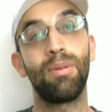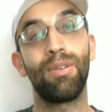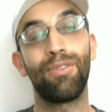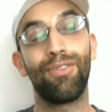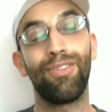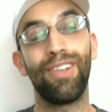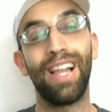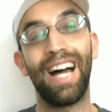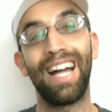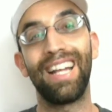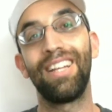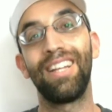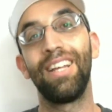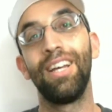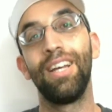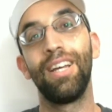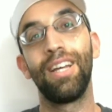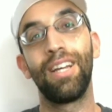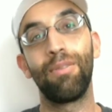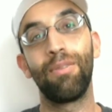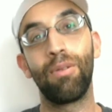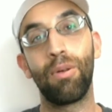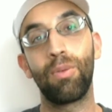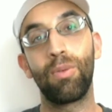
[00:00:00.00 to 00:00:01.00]
needs to be flattened
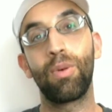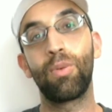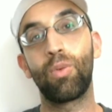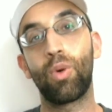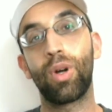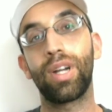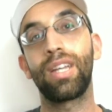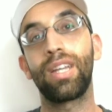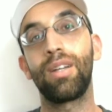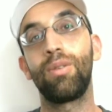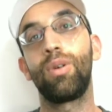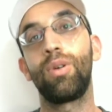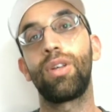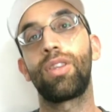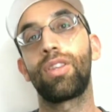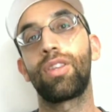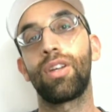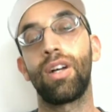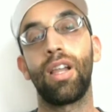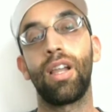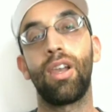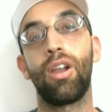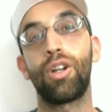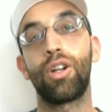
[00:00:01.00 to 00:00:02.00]
when we're working
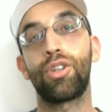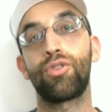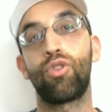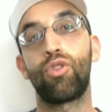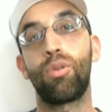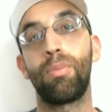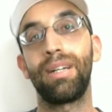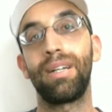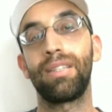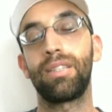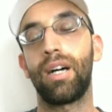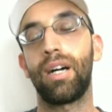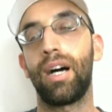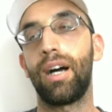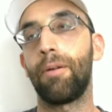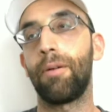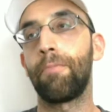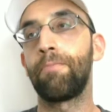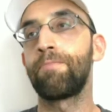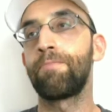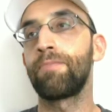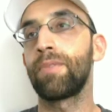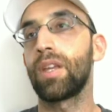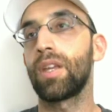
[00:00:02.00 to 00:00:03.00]
with large format
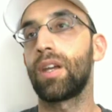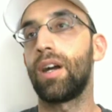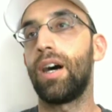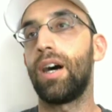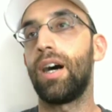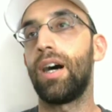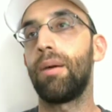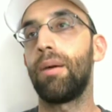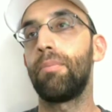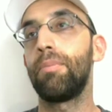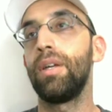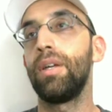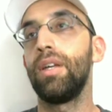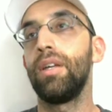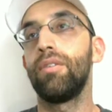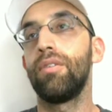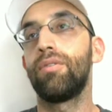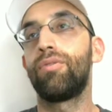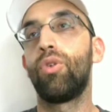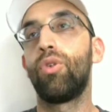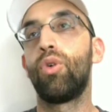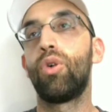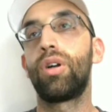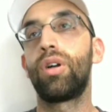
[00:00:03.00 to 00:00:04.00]
tile.
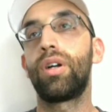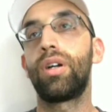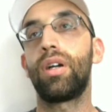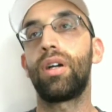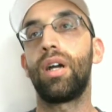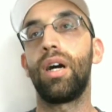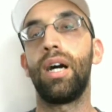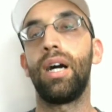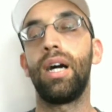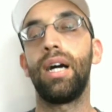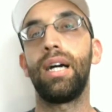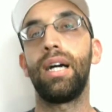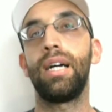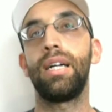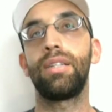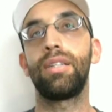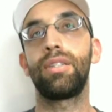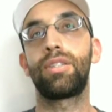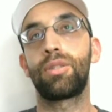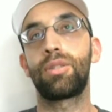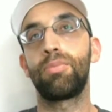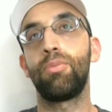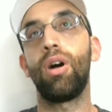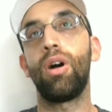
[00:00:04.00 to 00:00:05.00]
For
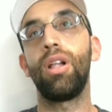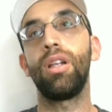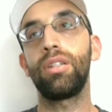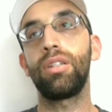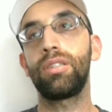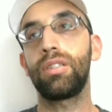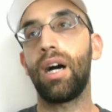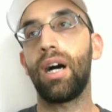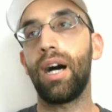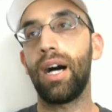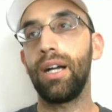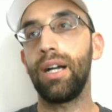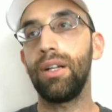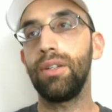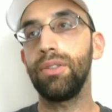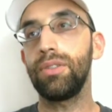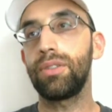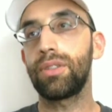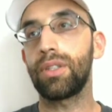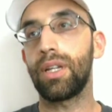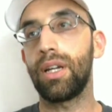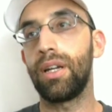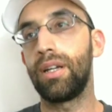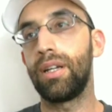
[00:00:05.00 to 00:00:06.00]
smaller
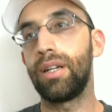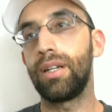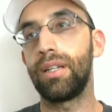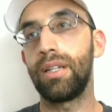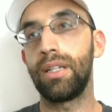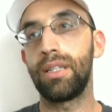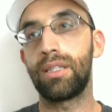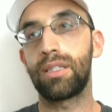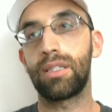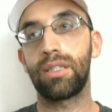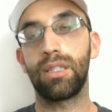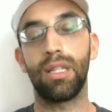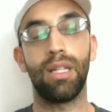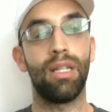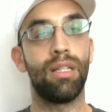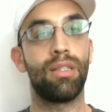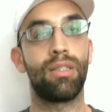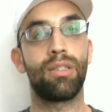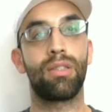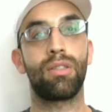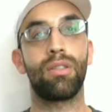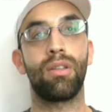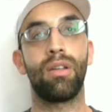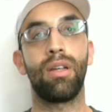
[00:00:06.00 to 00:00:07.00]
tiles,
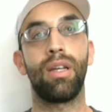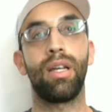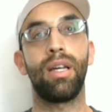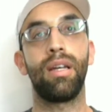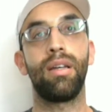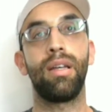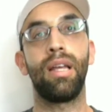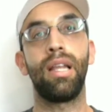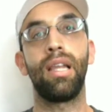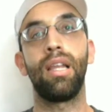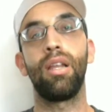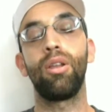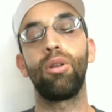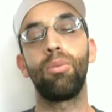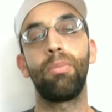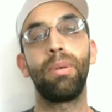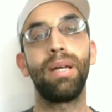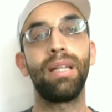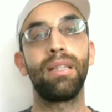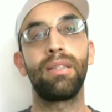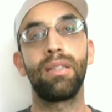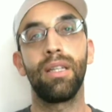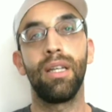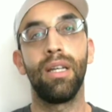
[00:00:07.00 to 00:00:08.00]
it's a little
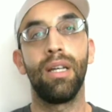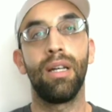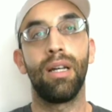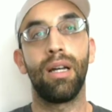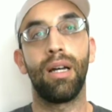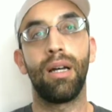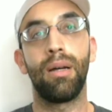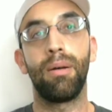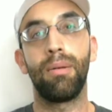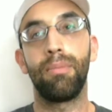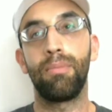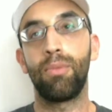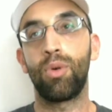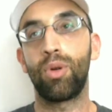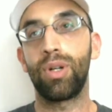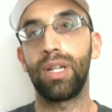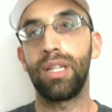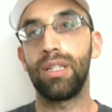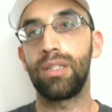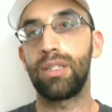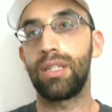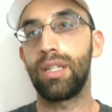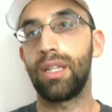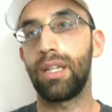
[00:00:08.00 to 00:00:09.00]
bit
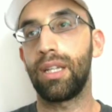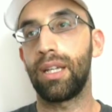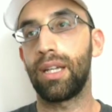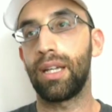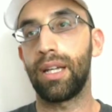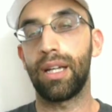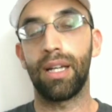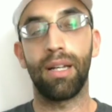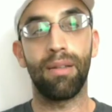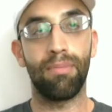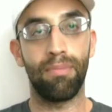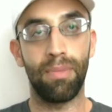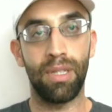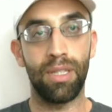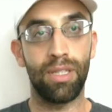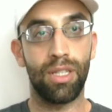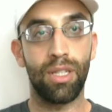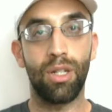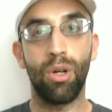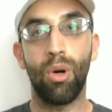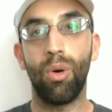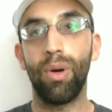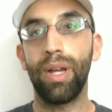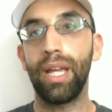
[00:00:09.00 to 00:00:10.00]
more easy
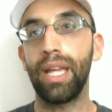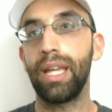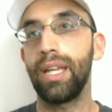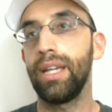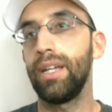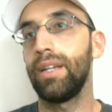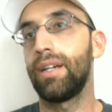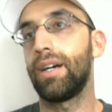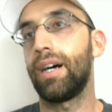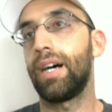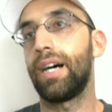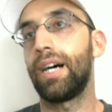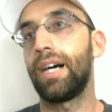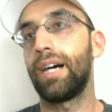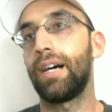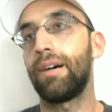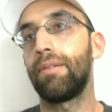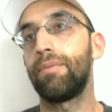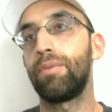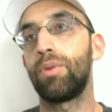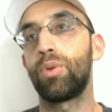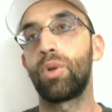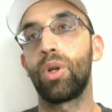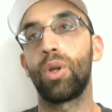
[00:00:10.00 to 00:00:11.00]
going.
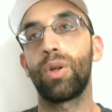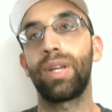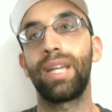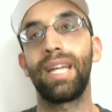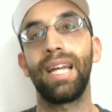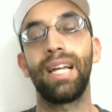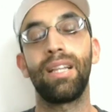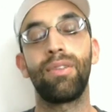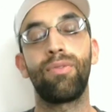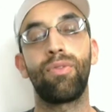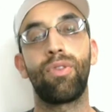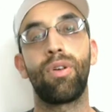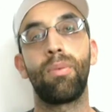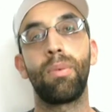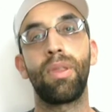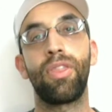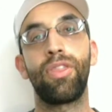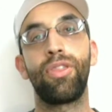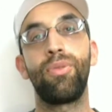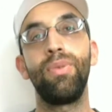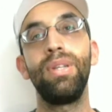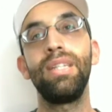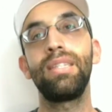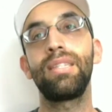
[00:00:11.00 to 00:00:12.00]
We were looking at it from
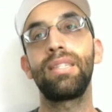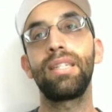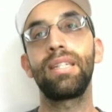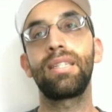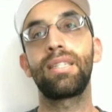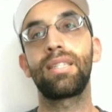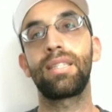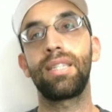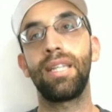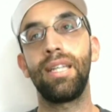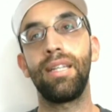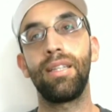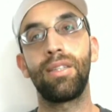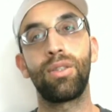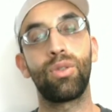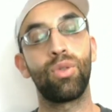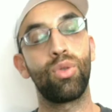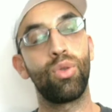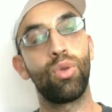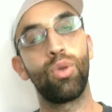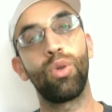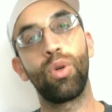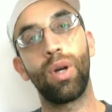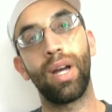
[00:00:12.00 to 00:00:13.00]
a
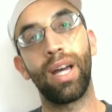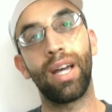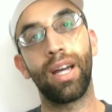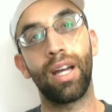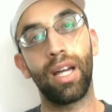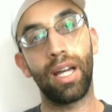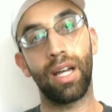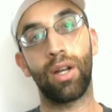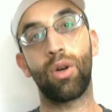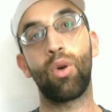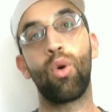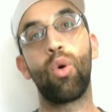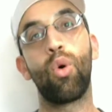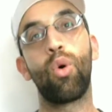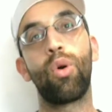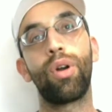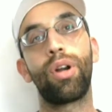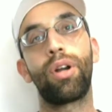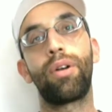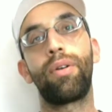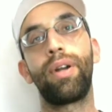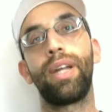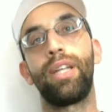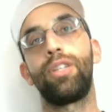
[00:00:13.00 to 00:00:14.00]
3/16 to a
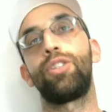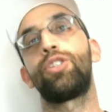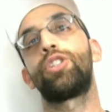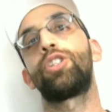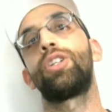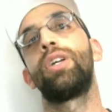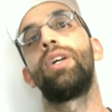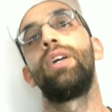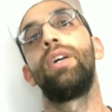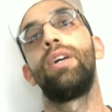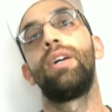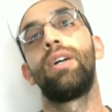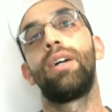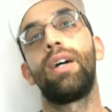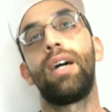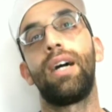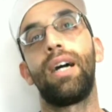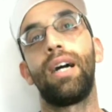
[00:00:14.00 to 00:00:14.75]
1/4 inch.